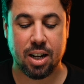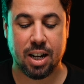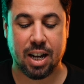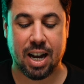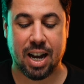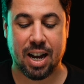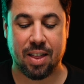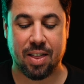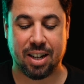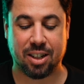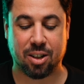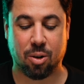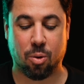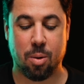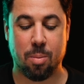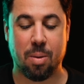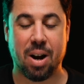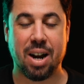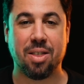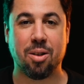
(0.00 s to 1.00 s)
And as a
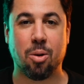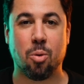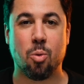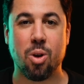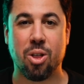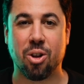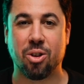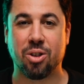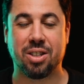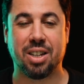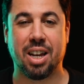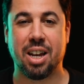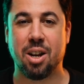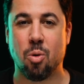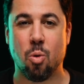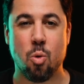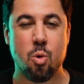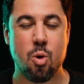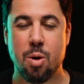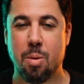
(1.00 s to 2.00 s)
reminder, we don't say
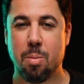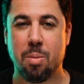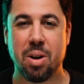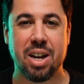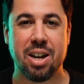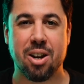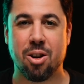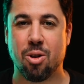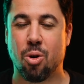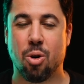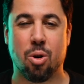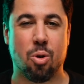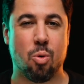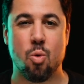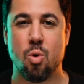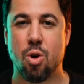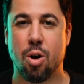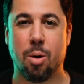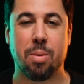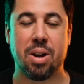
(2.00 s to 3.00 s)
un mil or
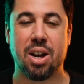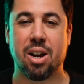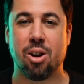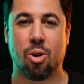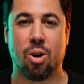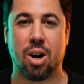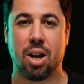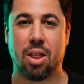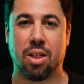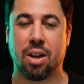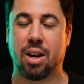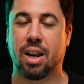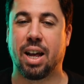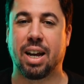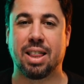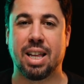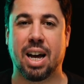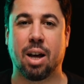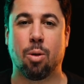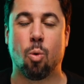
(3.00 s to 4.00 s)
uno mil or anything
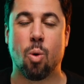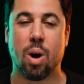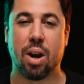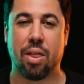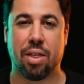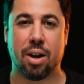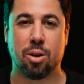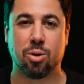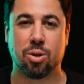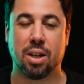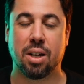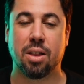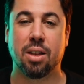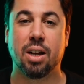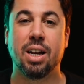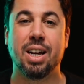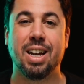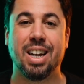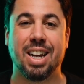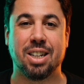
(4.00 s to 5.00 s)
like that. 1000
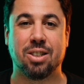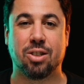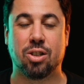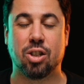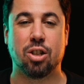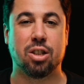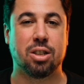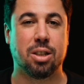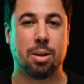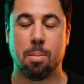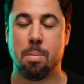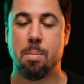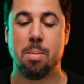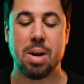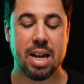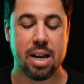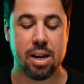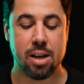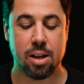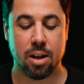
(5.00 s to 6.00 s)
is just
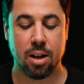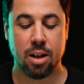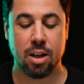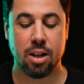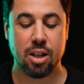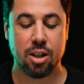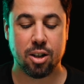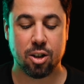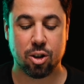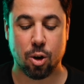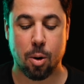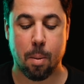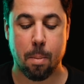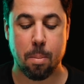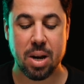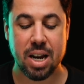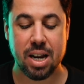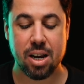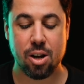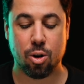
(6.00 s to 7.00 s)
mil. So
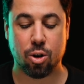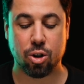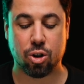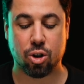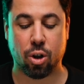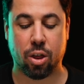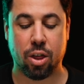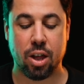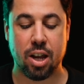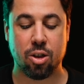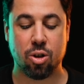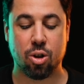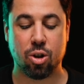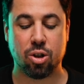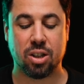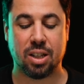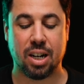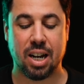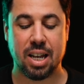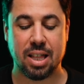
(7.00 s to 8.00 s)

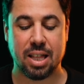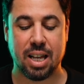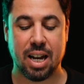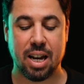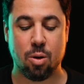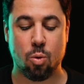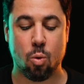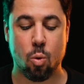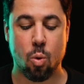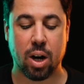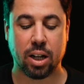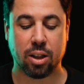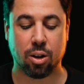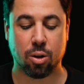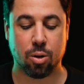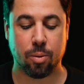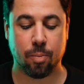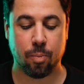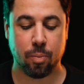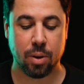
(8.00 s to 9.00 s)

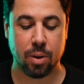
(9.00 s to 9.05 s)
1834.